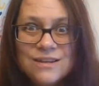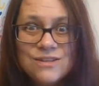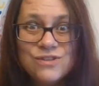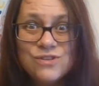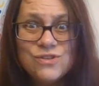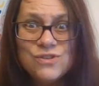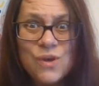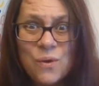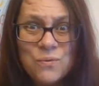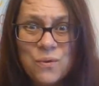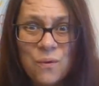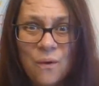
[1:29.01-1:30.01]

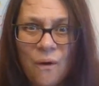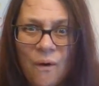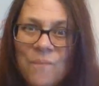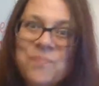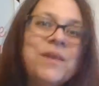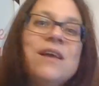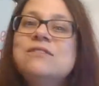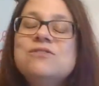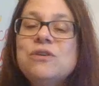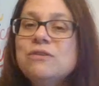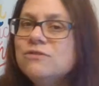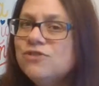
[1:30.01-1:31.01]
So cool! So
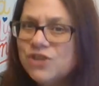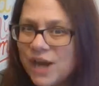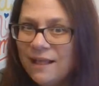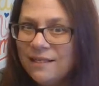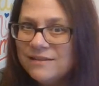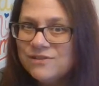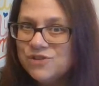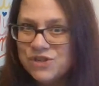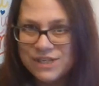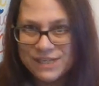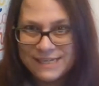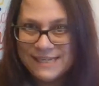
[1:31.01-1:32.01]
your
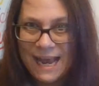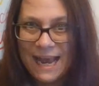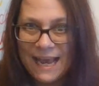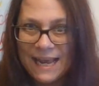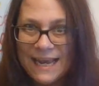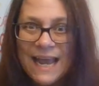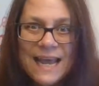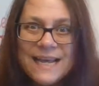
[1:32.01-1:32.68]
challenge today